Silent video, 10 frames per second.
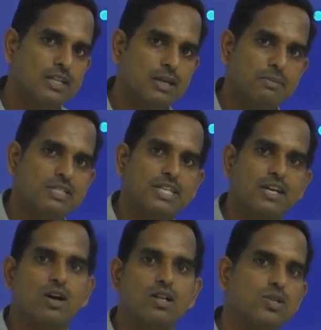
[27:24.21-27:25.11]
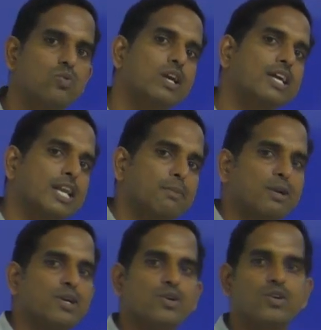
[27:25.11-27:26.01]
the mistake also will creep
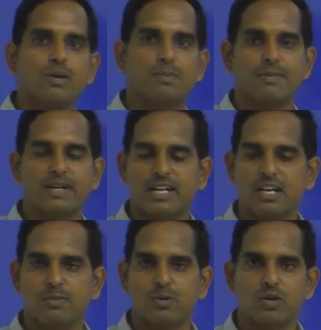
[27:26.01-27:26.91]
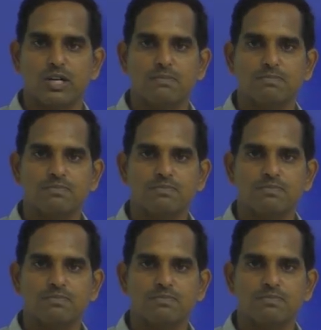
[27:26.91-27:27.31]
into your particular program.